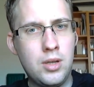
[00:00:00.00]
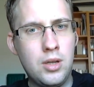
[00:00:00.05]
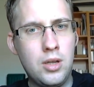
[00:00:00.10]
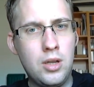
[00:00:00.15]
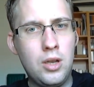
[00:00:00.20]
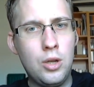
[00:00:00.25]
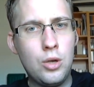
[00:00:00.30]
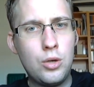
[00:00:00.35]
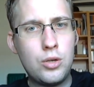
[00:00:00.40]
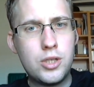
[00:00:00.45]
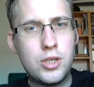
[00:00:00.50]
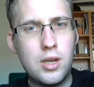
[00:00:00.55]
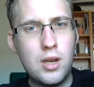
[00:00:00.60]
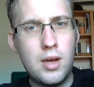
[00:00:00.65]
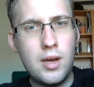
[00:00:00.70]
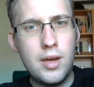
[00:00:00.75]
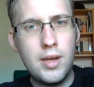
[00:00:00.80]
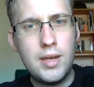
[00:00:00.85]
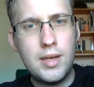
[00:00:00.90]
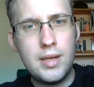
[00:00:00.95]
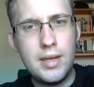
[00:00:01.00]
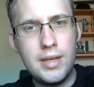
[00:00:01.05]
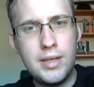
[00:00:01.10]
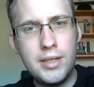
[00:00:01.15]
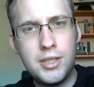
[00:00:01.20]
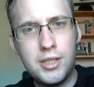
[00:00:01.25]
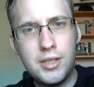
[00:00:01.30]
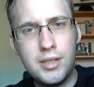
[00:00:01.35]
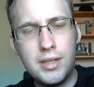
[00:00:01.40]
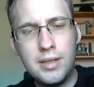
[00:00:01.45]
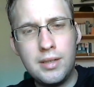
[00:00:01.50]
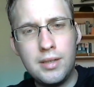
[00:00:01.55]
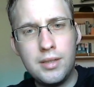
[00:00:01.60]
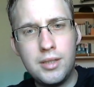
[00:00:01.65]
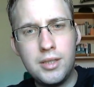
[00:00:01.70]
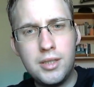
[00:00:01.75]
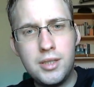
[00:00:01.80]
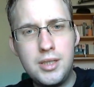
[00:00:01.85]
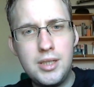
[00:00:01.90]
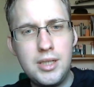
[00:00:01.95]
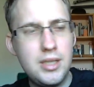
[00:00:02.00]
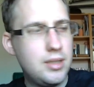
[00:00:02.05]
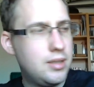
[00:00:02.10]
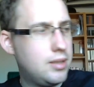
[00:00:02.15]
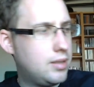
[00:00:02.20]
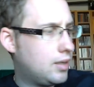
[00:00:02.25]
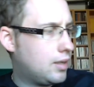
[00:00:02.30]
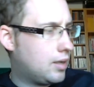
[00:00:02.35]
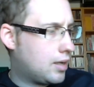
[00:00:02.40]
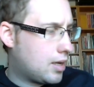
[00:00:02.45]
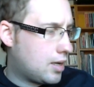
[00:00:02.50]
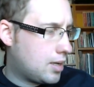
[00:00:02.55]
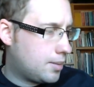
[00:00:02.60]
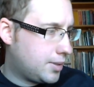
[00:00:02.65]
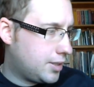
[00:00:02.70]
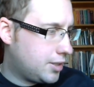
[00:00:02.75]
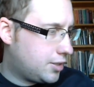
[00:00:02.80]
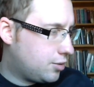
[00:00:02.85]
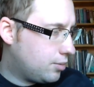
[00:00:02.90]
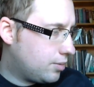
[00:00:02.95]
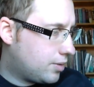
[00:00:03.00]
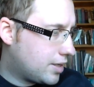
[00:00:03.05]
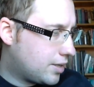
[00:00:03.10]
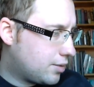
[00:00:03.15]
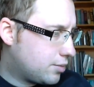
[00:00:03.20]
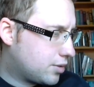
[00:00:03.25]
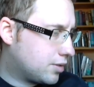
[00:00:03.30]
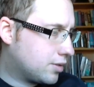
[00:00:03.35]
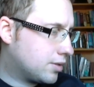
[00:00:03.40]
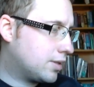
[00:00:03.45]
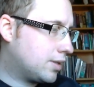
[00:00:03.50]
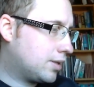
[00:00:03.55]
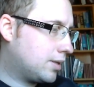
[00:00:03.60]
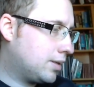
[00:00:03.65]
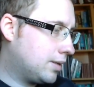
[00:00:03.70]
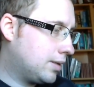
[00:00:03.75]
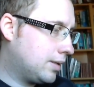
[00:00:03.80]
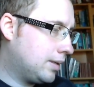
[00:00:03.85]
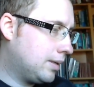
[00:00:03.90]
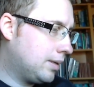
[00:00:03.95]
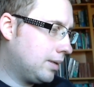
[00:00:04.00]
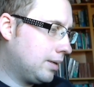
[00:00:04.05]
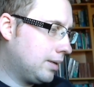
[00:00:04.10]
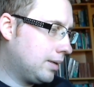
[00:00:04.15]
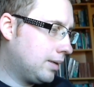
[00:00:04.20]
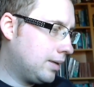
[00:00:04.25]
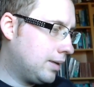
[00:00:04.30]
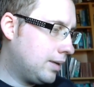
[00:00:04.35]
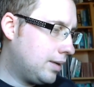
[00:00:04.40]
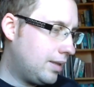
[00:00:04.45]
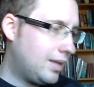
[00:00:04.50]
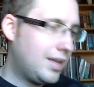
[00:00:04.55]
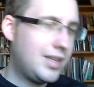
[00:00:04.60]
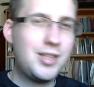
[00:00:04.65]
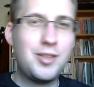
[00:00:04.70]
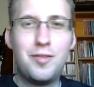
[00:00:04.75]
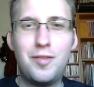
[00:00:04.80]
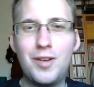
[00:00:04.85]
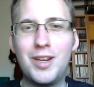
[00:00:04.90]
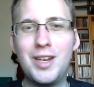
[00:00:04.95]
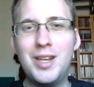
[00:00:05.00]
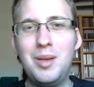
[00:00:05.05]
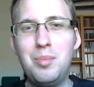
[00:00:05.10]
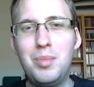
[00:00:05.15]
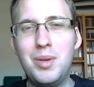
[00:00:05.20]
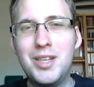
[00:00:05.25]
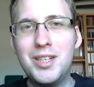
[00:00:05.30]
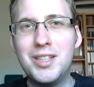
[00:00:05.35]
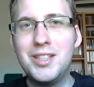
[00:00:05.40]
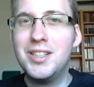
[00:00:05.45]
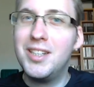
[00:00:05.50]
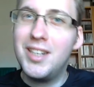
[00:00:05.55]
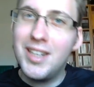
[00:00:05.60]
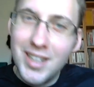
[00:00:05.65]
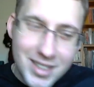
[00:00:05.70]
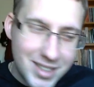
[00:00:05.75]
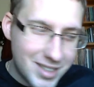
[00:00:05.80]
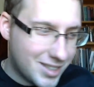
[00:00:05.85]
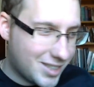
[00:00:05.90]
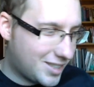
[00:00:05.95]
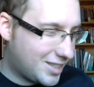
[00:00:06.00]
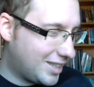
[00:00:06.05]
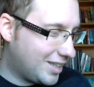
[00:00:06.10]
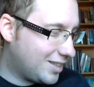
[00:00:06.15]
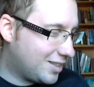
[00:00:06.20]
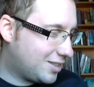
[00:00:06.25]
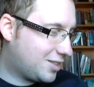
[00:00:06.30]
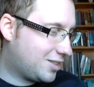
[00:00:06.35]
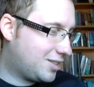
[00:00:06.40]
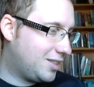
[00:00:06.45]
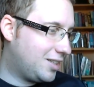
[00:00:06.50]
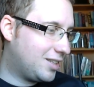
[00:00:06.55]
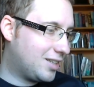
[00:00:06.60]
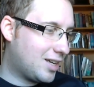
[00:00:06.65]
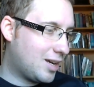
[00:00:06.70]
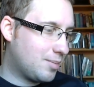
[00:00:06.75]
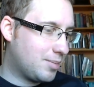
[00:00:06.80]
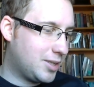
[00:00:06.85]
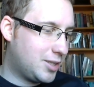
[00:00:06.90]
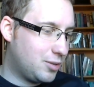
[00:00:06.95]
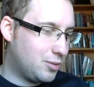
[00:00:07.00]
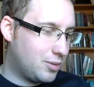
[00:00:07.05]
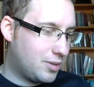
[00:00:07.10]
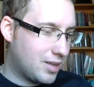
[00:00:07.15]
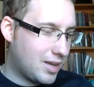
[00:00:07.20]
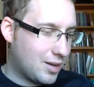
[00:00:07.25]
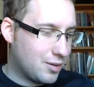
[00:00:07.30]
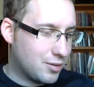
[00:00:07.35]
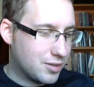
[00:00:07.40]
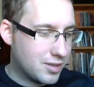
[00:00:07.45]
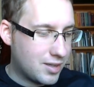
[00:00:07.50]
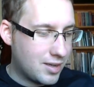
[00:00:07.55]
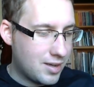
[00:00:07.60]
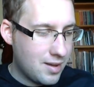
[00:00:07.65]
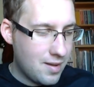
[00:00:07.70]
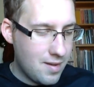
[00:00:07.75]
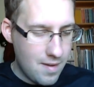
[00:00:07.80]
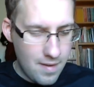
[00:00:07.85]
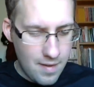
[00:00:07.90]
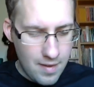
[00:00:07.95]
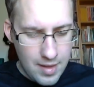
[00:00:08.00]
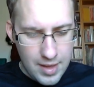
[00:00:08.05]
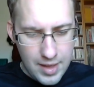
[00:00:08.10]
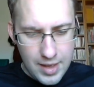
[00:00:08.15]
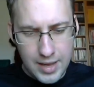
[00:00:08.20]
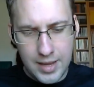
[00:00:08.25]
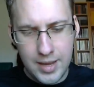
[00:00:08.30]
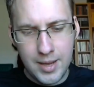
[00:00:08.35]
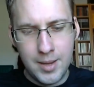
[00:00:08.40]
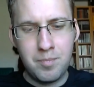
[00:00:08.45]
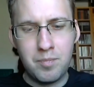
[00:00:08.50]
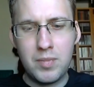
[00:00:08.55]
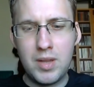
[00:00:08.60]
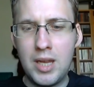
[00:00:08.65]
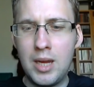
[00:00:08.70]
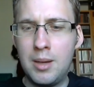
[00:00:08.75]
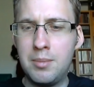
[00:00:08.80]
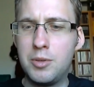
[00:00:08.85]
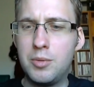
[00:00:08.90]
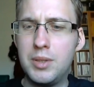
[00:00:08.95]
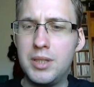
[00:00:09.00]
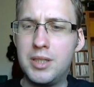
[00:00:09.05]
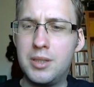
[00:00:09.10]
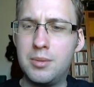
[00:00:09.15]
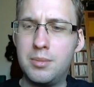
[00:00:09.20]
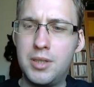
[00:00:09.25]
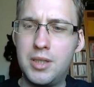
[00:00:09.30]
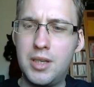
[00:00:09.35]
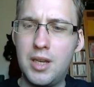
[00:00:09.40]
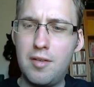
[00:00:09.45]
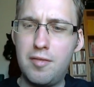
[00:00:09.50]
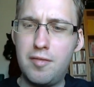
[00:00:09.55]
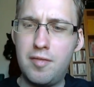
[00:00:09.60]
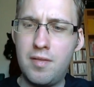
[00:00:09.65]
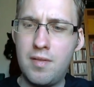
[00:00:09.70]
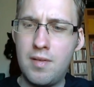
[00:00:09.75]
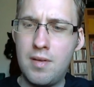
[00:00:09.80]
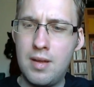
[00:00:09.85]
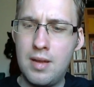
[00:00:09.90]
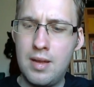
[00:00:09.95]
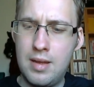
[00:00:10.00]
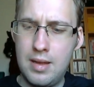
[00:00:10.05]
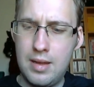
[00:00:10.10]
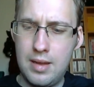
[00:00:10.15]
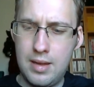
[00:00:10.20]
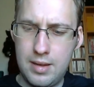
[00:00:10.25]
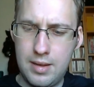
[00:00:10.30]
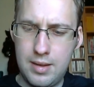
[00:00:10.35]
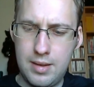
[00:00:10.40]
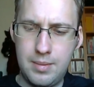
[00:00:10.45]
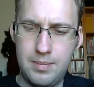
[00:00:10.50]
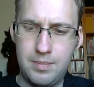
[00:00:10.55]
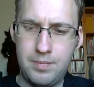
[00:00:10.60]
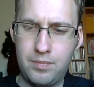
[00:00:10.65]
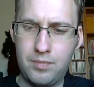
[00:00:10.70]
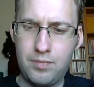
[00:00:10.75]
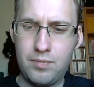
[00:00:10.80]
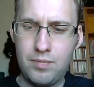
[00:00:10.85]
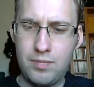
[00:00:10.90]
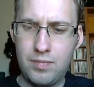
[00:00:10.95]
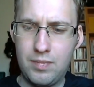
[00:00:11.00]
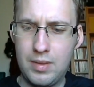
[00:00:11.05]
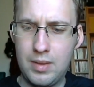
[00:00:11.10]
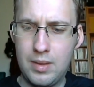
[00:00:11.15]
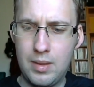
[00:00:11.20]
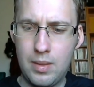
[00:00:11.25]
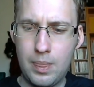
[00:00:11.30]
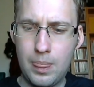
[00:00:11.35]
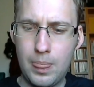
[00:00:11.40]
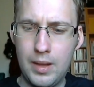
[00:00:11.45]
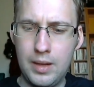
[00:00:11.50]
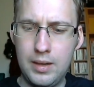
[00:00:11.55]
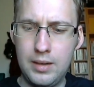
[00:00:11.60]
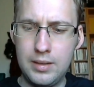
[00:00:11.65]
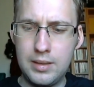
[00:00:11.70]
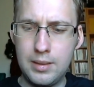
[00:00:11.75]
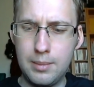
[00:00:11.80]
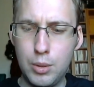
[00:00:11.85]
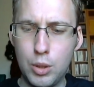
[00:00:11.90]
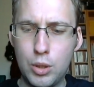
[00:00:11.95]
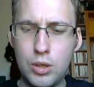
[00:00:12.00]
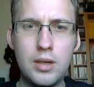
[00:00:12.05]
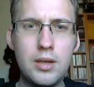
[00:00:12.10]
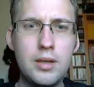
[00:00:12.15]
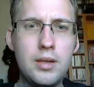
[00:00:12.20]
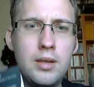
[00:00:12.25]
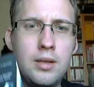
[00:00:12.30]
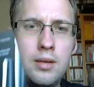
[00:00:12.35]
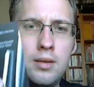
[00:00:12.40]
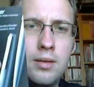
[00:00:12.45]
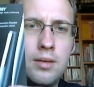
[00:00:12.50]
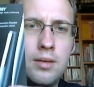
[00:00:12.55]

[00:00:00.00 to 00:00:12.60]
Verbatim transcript: looks like a stainless steel Lamy 2000. That's funny because it is a stainless steel Lamy 2000. Um, comes with some stuff, um, a little booklet